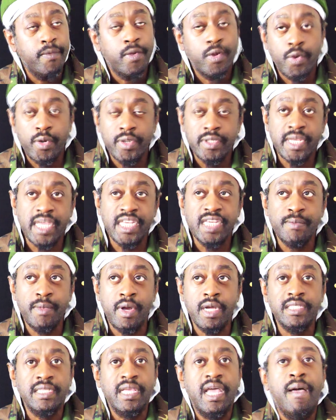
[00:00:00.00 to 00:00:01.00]
quotation
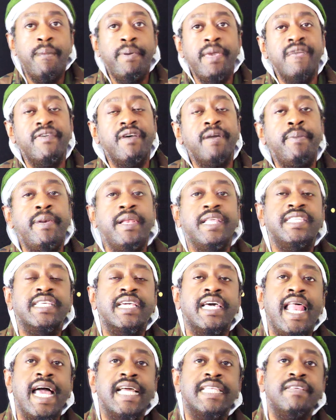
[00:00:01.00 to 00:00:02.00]
marks, a bit of a
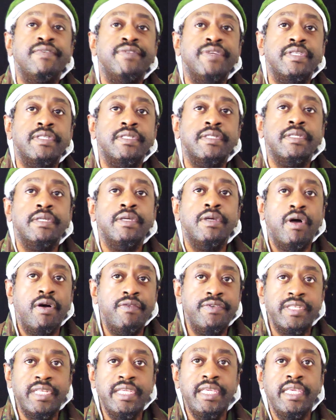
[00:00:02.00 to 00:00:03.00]
political activist.
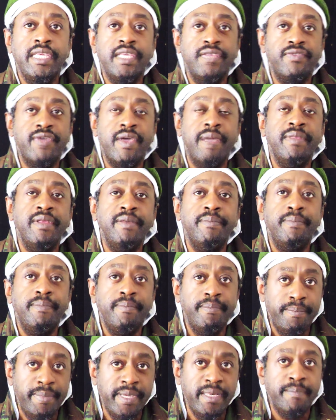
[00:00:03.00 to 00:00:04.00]
Obviously, his family
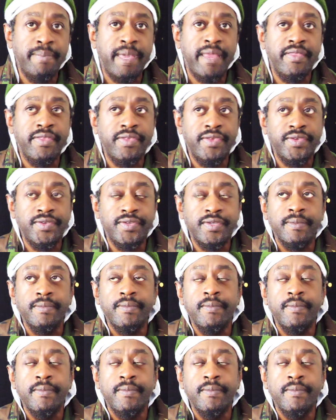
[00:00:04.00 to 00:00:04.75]
being Panthers.